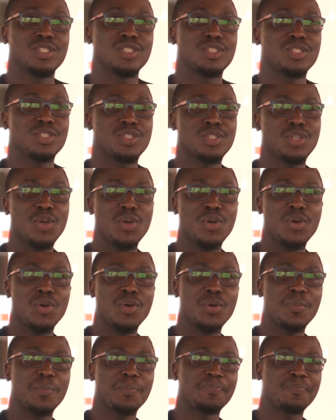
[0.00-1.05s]

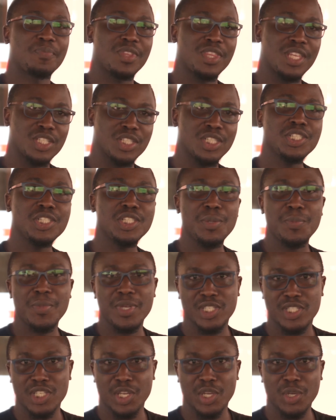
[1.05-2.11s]
So the system
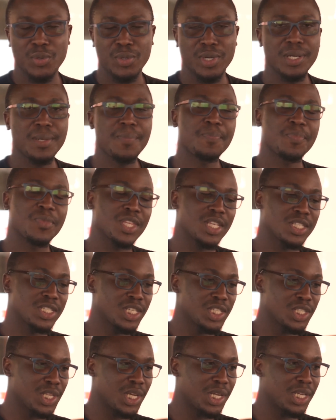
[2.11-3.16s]
is secure in the
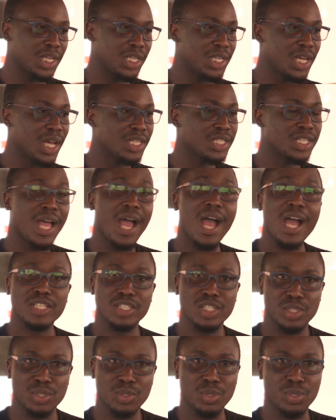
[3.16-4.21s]
sense that it has
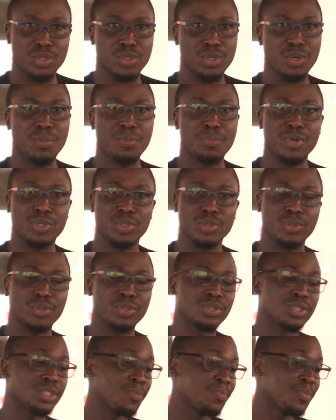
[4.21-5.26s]
access control
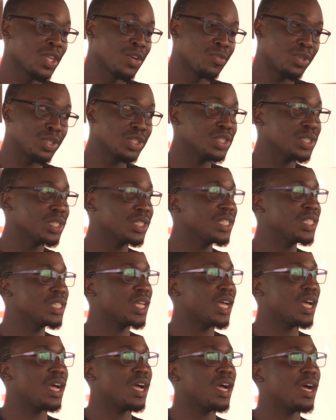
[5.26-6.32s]
protocols. For instance,
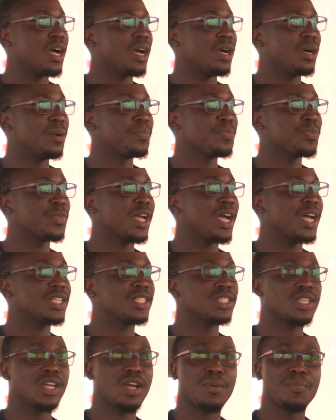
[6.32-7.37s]

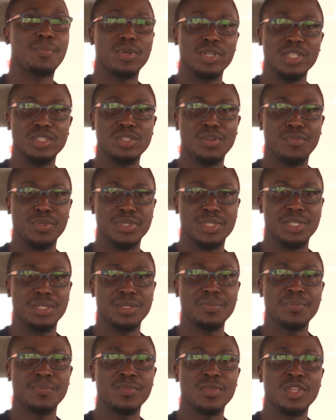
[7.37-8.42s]
as a police officer,
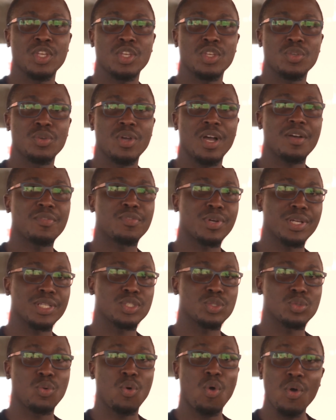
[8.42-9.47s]
you have rights
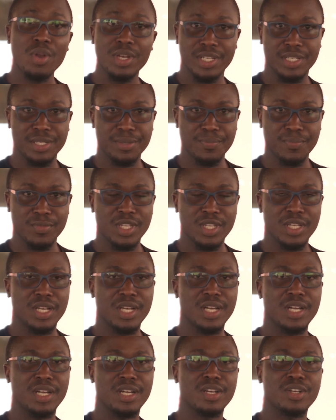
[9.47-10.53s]
to only
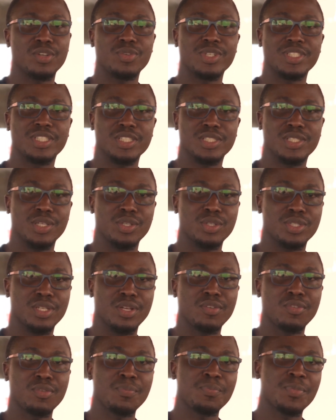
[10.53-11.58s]
register
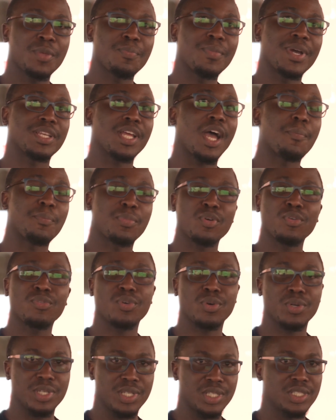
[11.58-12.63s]
yourself, but
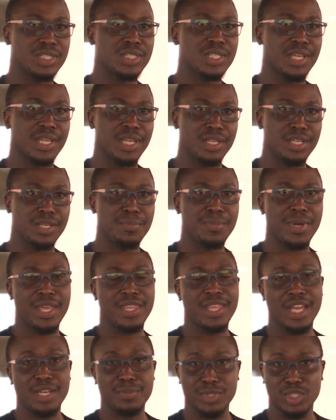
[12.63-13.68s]
approval is taken in by
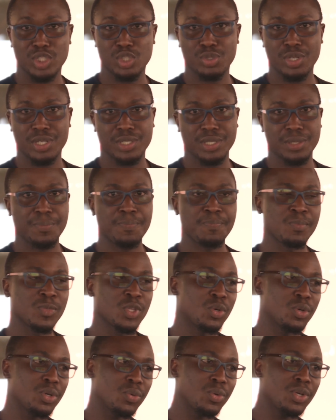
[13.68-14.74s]
the administrator,
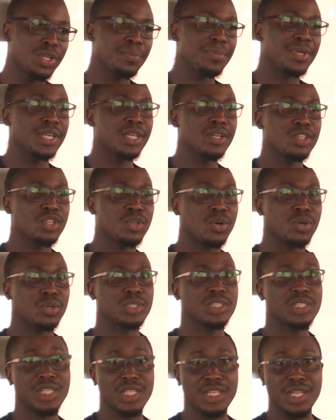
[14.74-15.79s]
who will be your
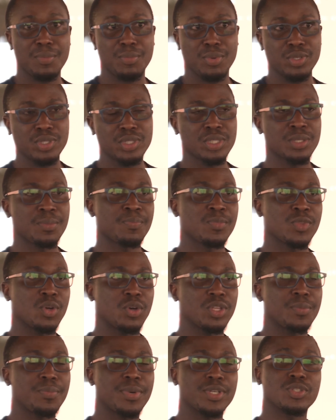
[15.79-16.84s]
senior boss
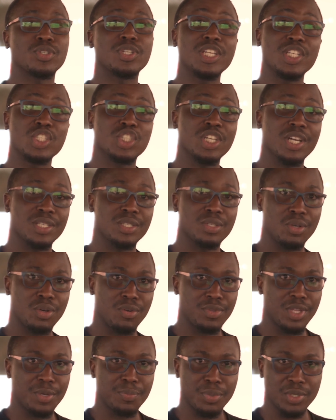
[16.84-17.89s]
or the person in charge
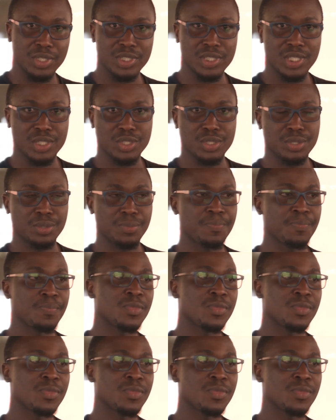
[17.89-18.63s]
of that police station.